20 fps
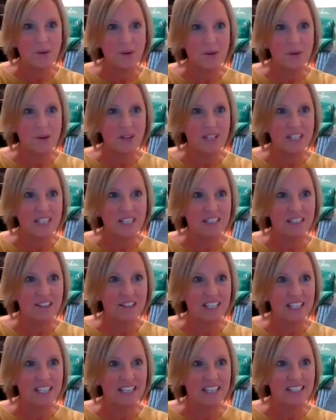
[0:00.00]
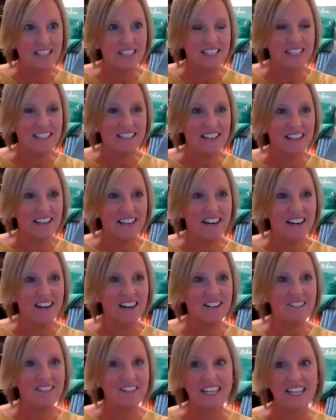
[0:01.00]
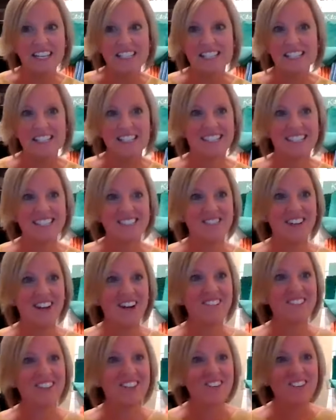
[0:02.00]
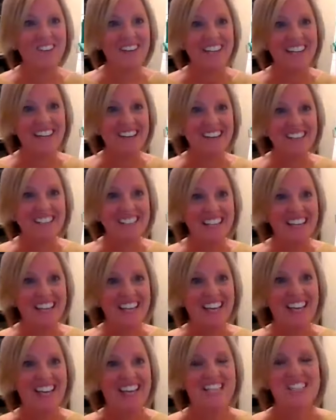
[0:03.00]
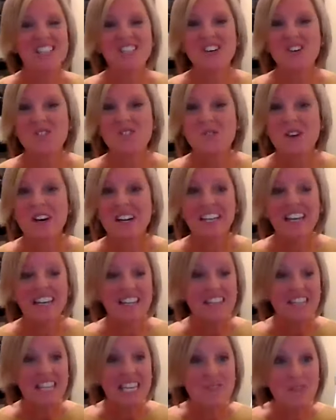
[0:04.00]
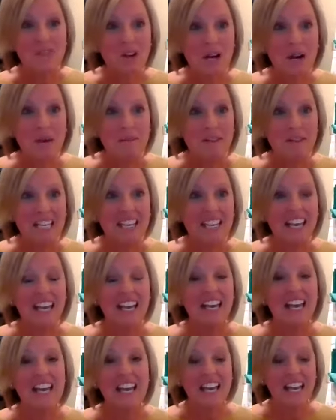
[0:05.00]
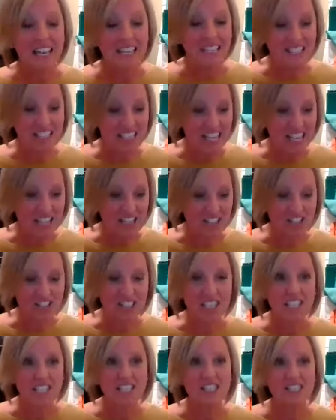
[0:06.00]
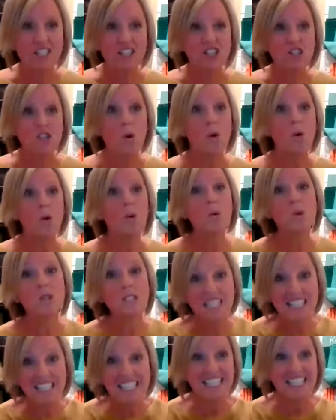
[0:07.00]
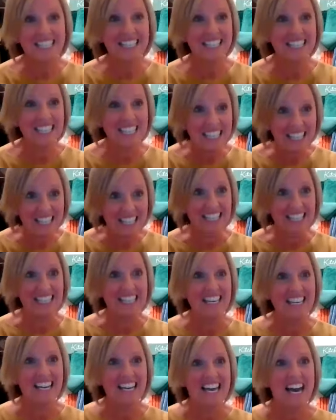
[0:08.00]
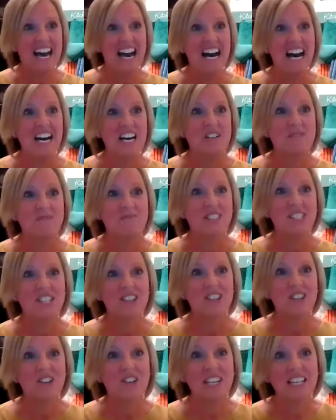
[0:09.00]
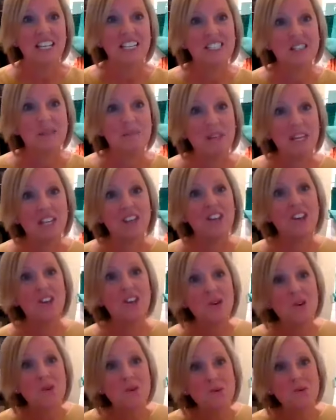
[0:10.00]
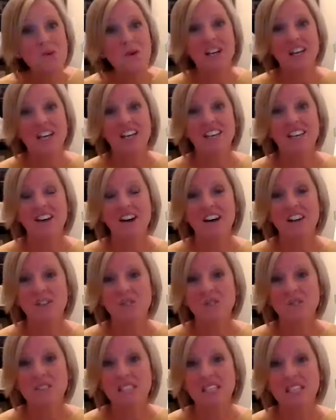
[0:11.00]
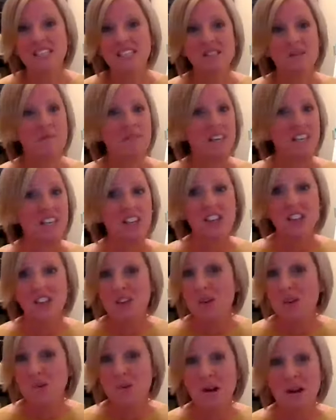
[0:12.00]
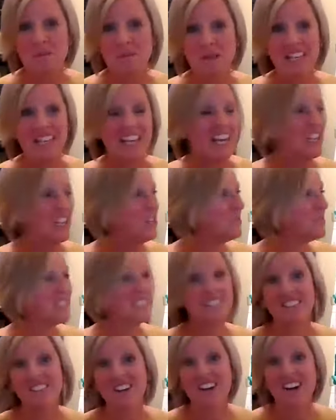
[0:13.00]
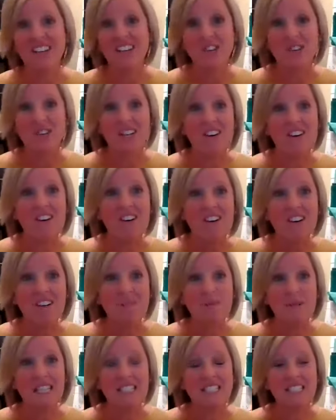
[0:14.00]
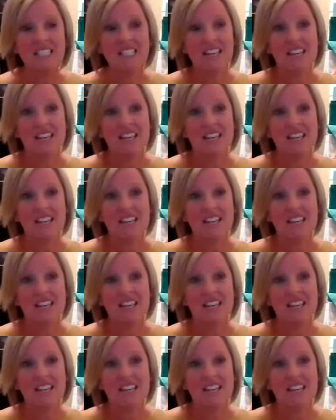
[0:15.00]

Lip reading: Board here again. All right, so we are recording, good. So again, thanks for coming. Education is totally the key to learning something new. Not only something new, I mean, ENJO is not new at all, but